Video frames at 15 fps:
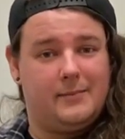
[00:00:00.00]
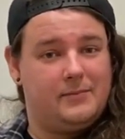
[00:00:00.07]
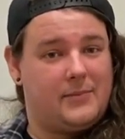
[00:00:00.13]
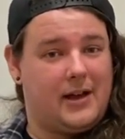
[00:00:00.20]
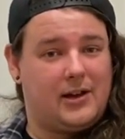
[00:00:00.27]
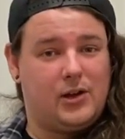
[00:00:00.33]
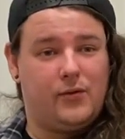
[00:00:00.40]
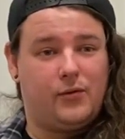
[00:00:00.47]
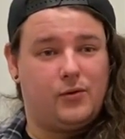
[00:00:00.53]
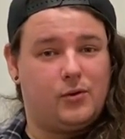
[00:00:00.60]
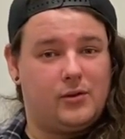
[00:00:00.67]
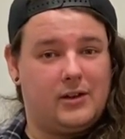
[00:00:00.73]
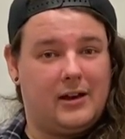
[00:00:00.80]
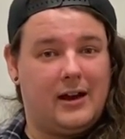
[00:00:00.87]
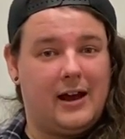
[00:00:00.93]
Thank you for all
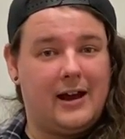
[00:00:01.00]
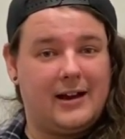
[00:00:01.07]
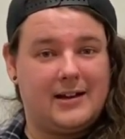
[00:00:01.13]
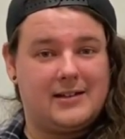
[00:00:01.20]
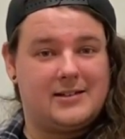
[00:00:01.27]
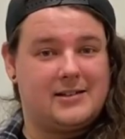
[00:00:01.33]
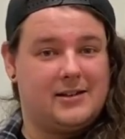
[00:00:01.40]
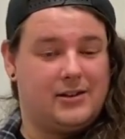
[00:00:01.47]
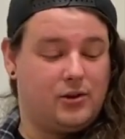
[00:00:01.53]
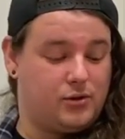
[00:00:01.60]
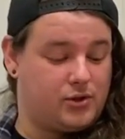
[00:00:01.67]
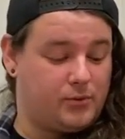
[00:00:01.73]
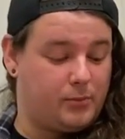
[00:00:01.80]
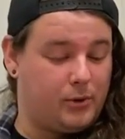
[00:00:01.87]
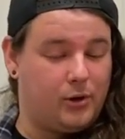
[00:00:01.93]
your likes and your
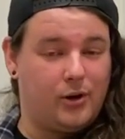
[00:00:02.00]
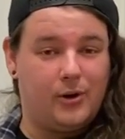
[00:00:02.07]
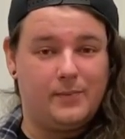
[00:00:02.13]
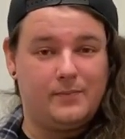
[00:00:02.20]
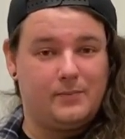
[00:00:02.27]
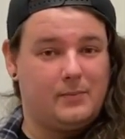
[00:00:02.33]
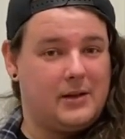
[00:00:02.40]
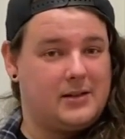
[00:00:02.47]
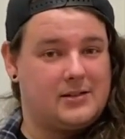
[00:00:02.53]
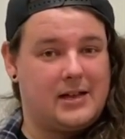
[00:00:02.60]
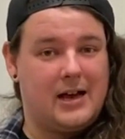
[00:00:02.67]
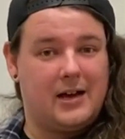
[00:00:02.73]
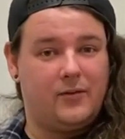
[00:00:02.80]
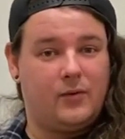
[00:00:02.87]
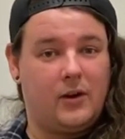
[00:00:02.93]
support. It means a
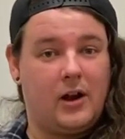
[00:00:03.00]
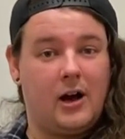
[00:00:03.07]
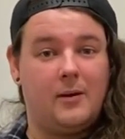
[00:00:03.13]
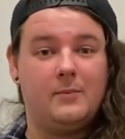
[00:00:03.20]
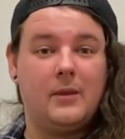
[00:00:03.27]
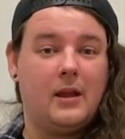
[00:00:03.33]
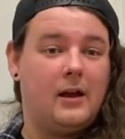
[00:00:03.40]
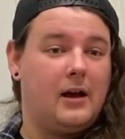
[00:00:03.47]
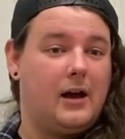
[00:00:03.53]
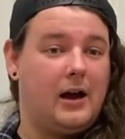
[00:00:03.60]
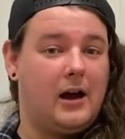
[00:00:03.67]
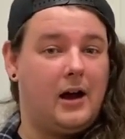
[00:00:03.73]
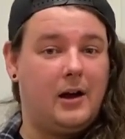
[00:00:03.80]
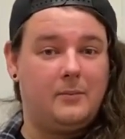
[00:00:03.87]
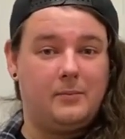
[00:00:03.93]
hell of a lot.
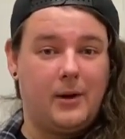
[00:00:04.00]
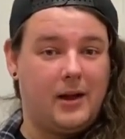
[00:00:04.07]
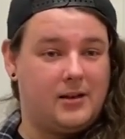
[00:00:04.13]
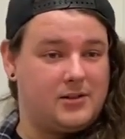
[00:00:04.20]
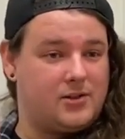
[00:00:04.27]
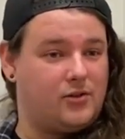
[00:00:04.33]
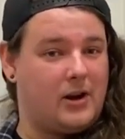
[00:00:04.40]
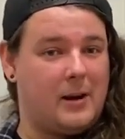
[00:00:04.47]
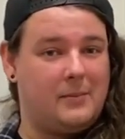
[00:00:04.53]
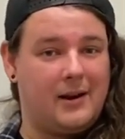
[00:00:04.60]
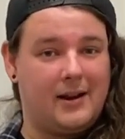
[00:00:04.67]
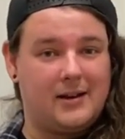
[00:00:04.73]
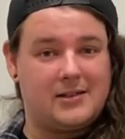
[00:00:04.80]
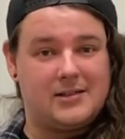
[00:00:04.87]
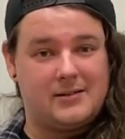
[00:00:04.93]
My Instagram
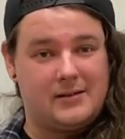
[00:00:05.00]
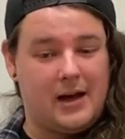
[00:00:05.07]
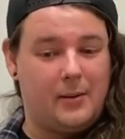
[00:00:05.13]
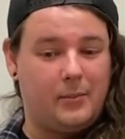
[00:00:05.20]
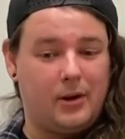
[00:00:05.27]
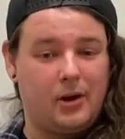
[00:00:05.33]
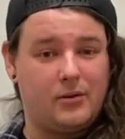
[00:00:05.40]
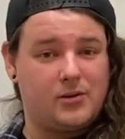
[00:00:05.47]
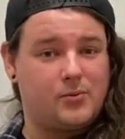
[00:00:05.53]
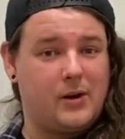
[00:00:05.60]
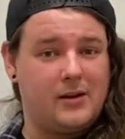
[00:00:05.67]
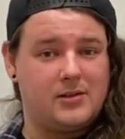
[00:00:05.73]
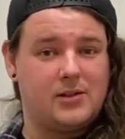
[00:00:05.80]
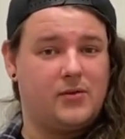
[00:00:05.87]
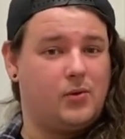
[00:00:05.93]
link's down below as well,
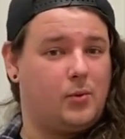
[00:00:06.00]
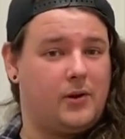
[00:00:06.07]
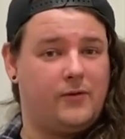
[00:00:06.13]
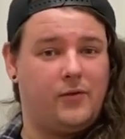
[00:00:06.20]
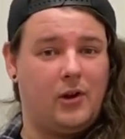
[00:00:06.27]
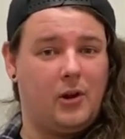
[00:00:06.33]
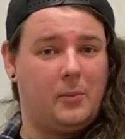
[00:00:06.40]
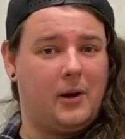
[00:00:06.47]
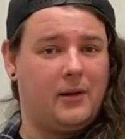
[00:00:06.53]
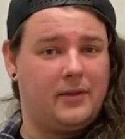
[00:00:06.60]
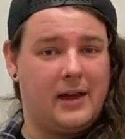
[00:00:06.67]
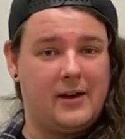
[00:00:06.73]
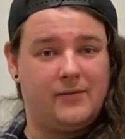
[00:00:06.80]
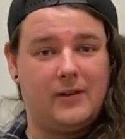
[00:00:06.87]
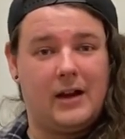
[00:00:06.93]
so if you want to follow me on
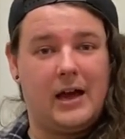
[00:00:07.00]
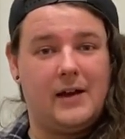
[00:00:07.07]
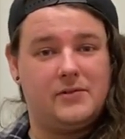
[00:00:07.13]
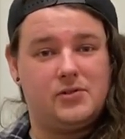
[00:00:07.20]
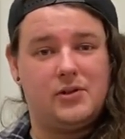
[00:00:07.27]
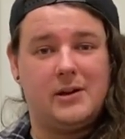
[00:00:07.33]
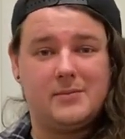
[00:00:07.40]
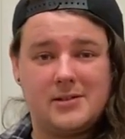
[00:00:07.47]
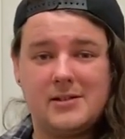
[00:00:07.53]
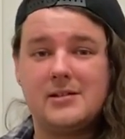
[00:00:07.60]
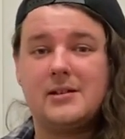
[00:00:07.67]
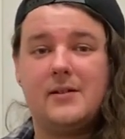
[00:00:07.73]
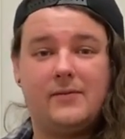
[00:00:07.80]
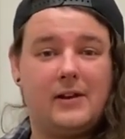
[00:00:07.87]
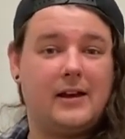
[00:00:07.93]
there for live streams and
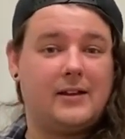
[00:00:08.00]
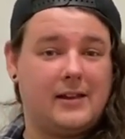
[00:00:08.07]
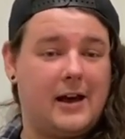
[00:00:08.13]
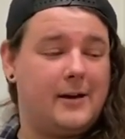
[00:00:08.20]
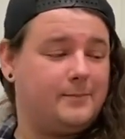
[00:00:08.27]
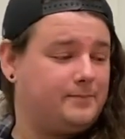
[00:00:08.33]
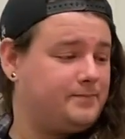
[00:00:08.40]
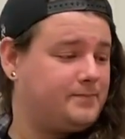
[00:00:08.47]
stuff like that,